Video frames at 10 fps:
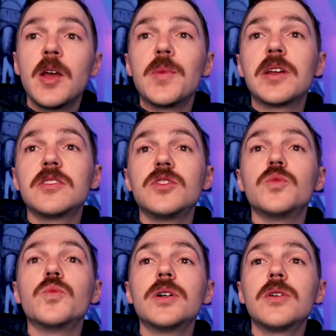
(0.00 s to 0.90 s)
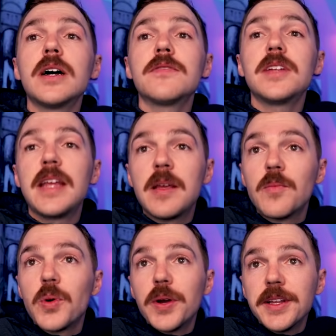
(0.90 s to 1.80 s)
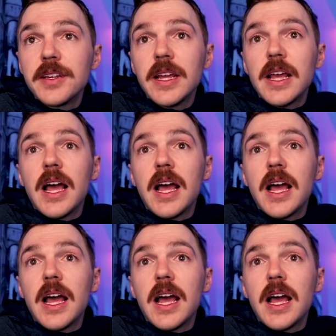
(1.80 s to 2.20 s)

because you will have to input